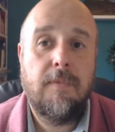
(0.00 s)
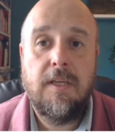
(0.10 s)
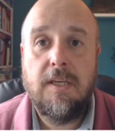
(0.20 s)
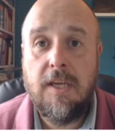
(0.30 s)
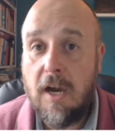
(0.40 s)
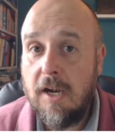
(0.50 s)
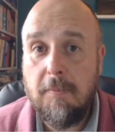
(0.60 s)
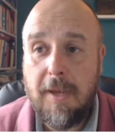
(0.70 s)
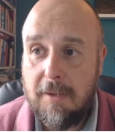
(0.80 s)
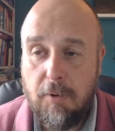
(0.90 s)
younger
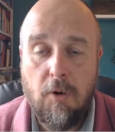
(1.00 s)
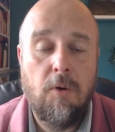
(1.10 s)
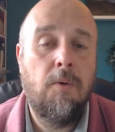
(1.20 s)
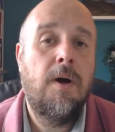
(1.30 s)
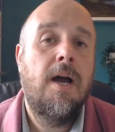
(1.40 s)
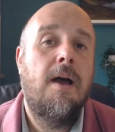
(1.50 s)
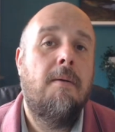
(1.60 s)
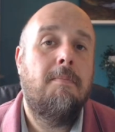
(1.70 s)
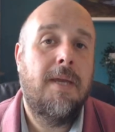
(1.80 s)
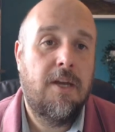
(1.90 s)
people
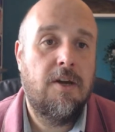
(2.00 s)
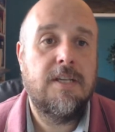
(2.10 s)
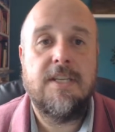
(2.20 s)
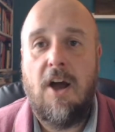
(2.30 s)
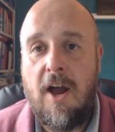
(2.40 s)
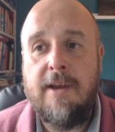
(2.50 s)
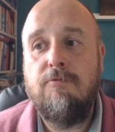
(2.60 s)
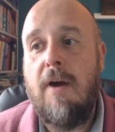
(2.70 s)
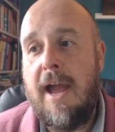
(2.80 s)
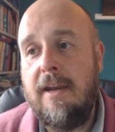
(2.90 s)
because I
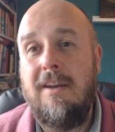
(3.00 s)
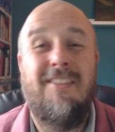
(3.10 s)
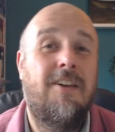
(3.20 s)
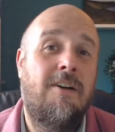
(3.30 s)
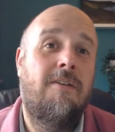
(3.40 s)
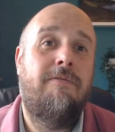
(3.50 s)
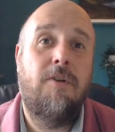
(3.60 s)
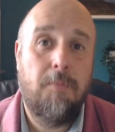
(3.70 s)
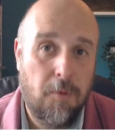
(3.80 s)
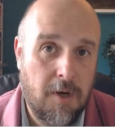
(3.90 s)
ran the
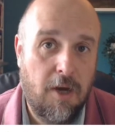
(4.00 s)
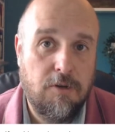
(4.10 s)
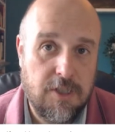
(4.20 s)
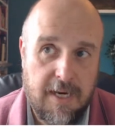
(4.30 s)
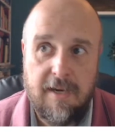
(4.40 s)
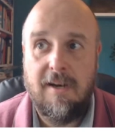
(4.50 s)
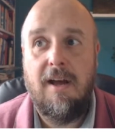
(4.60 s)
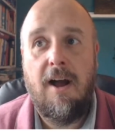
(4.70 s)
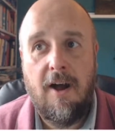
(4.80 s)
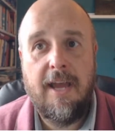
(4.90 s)
football coaching,
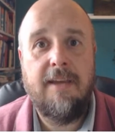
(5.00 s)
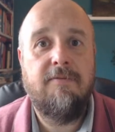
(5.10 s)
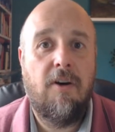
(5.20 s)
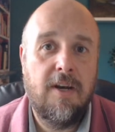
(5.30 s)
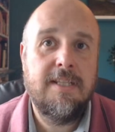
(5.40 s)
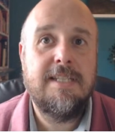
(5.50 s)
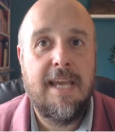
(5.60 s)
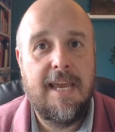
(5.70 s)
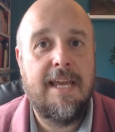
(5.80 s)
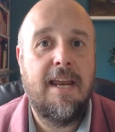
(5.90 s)
I
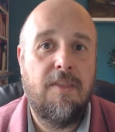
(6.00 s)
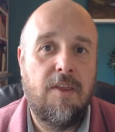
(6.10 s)
volunteered at